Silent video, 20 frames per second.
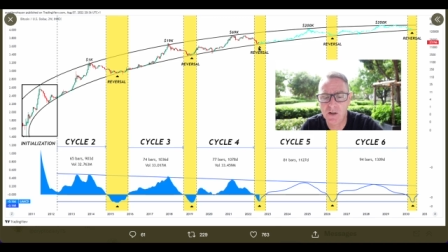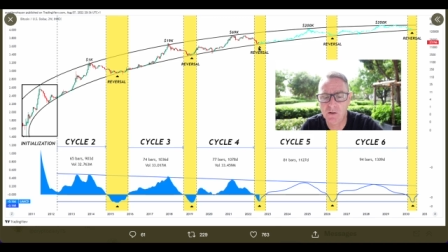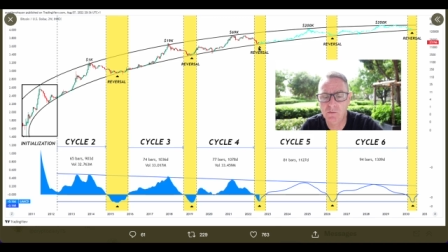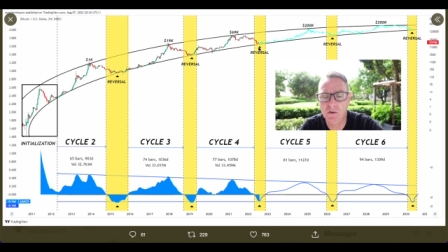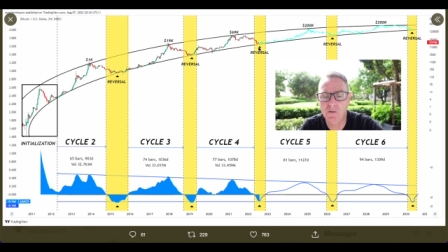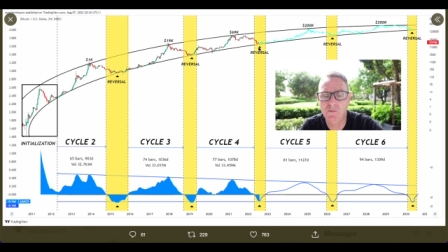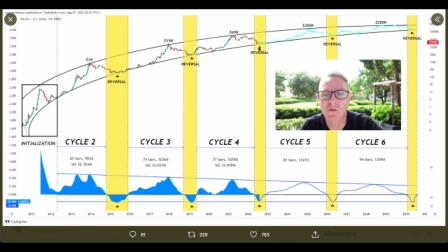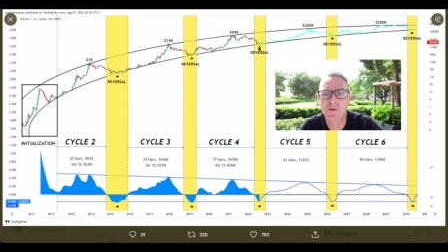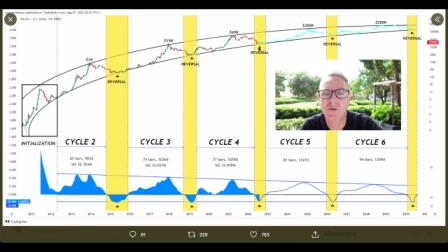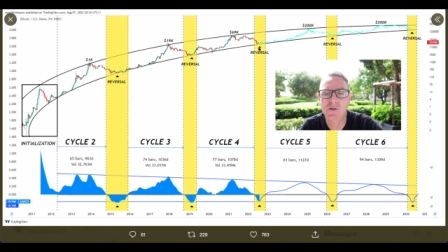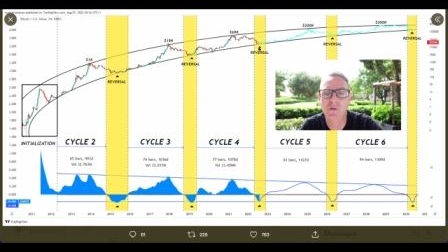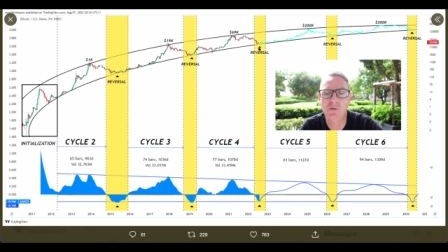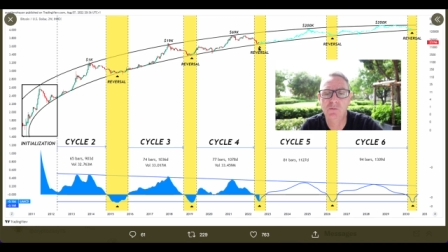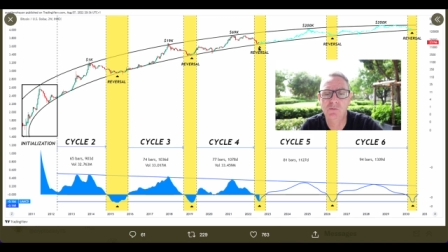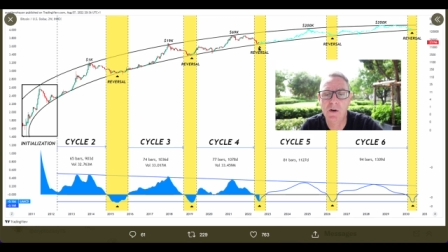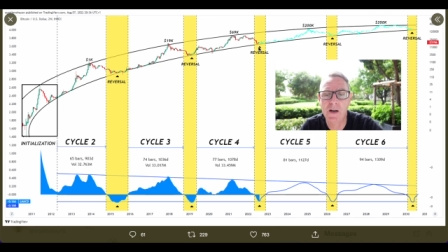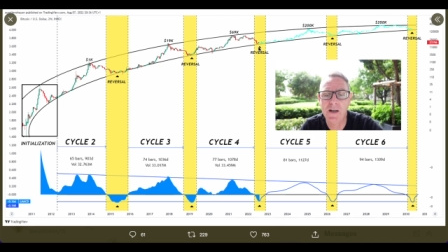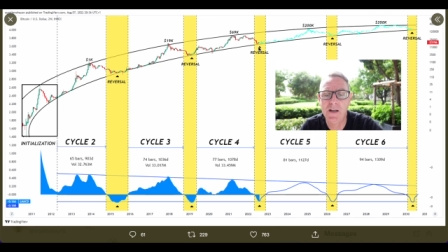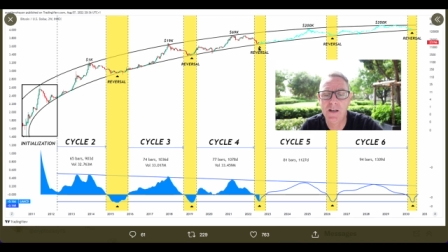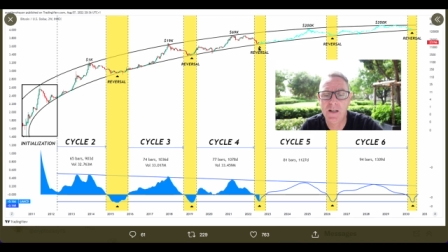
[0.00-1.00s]
reversal
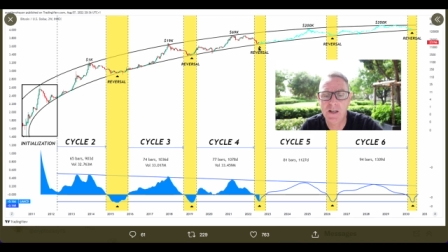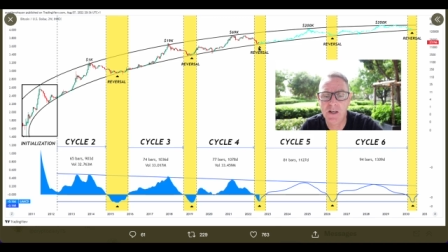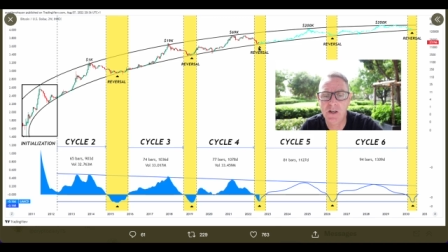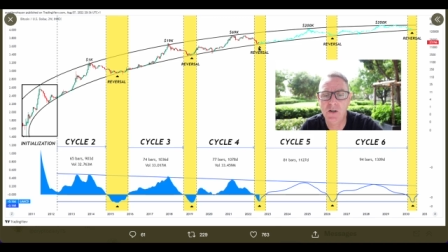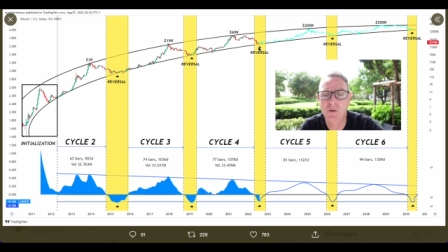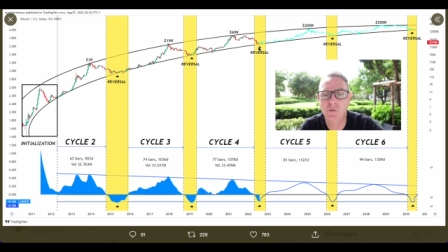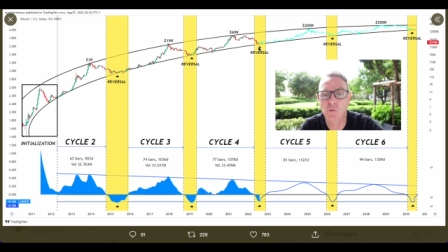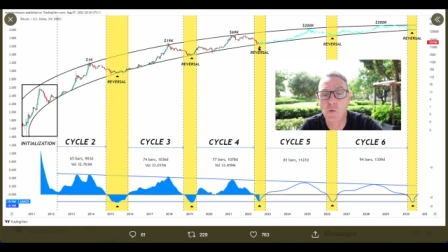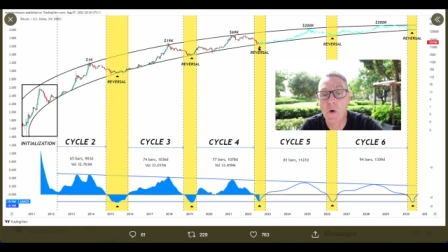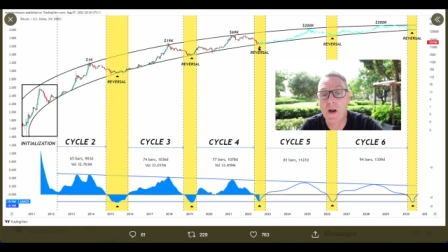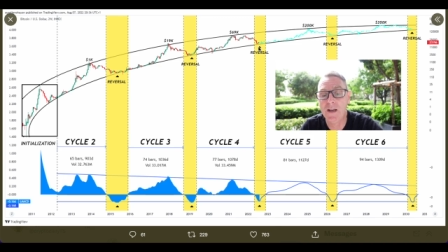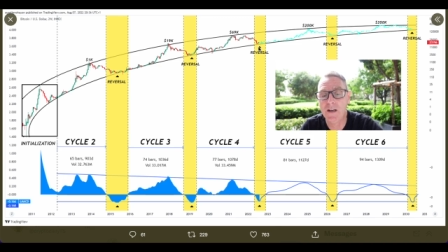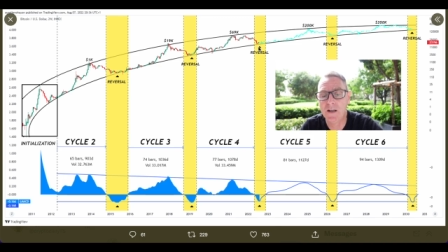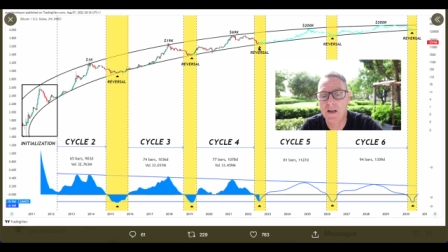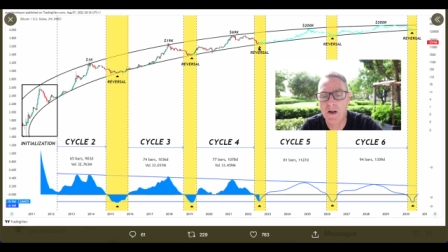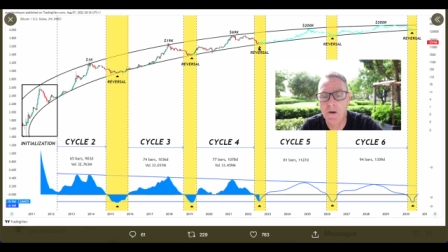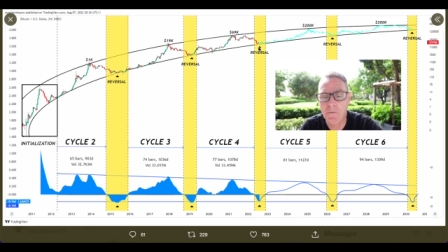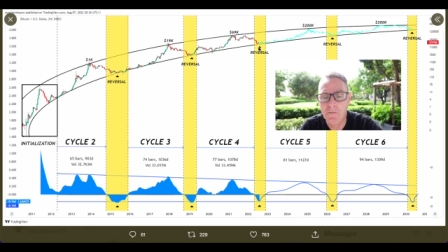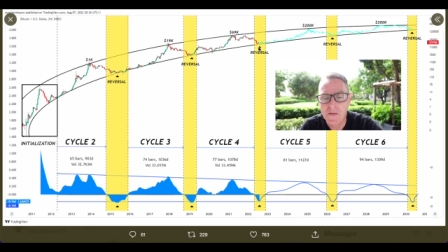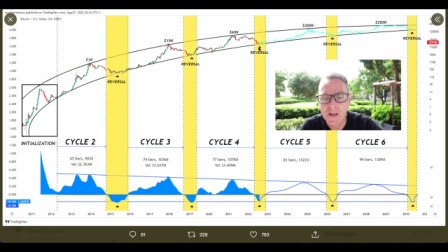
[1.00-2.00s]
right here, right
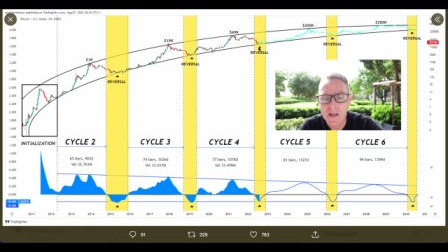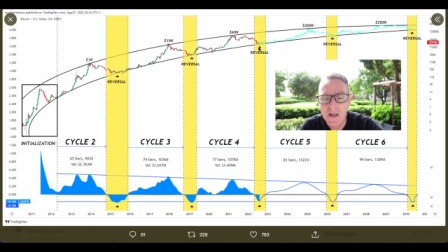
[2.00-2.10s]
now.